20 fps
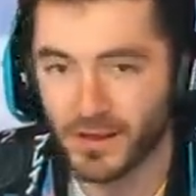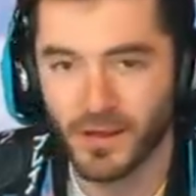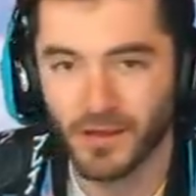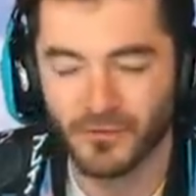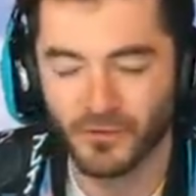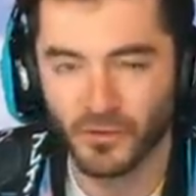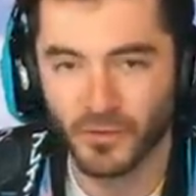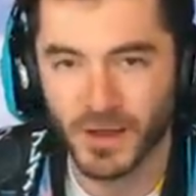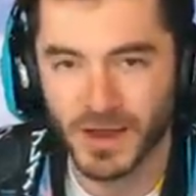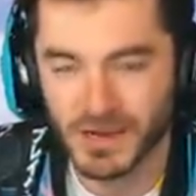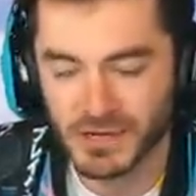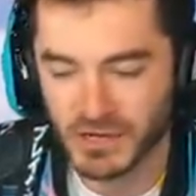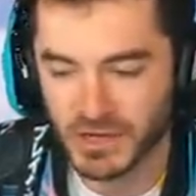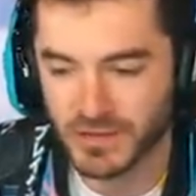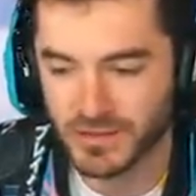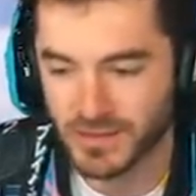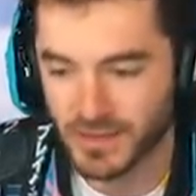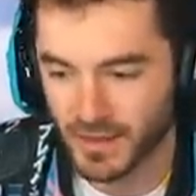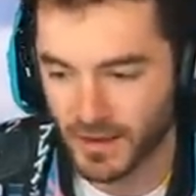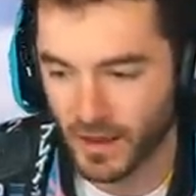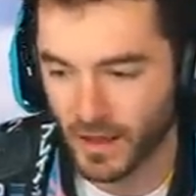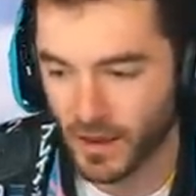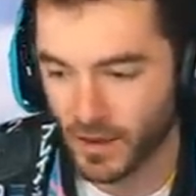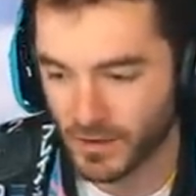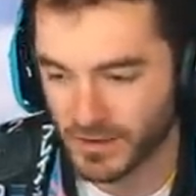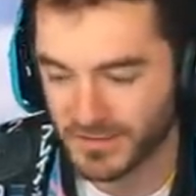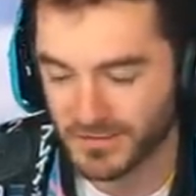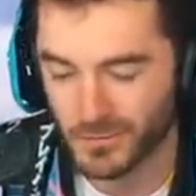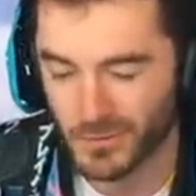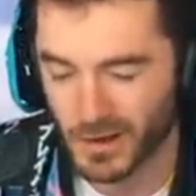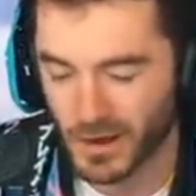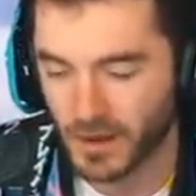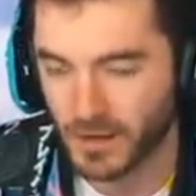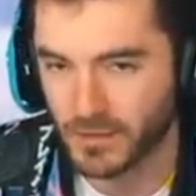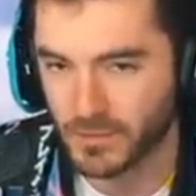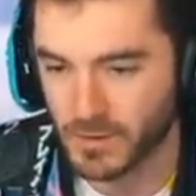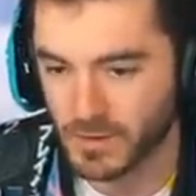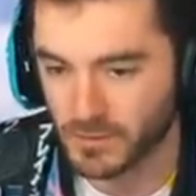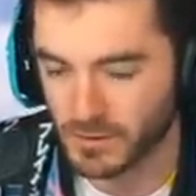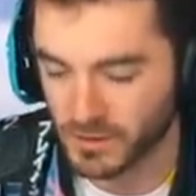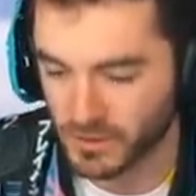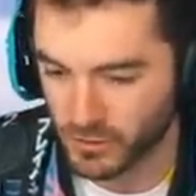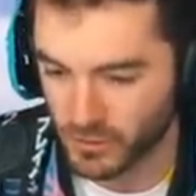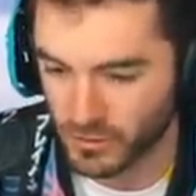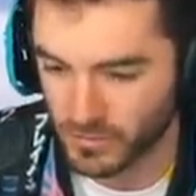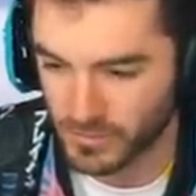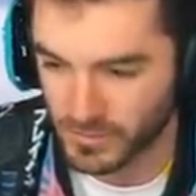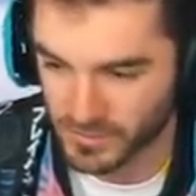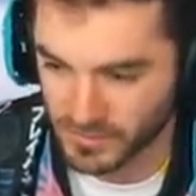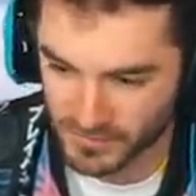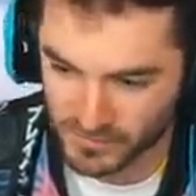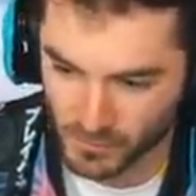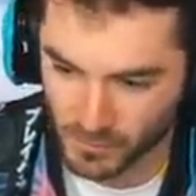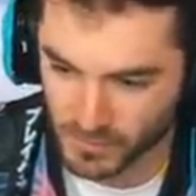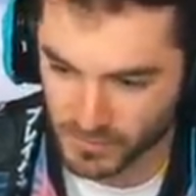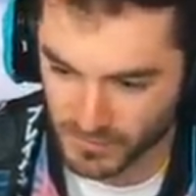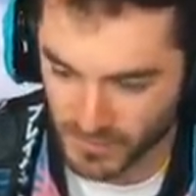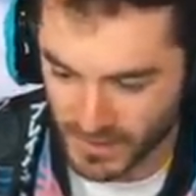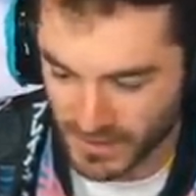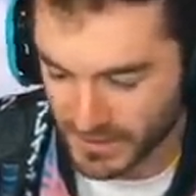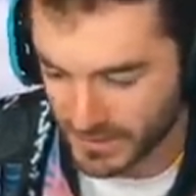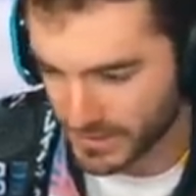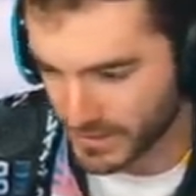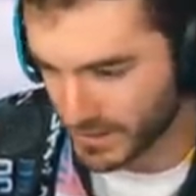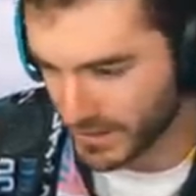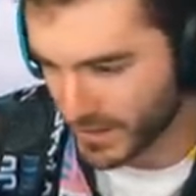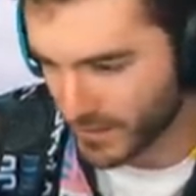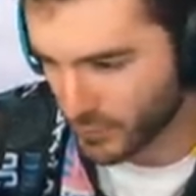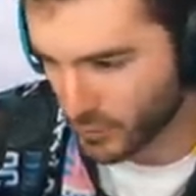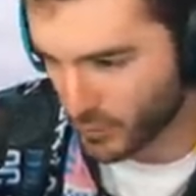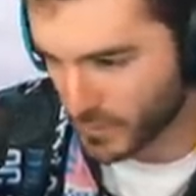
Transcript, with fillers: confirmation that, oh, we're not going to be able to do it. But this was, they gave it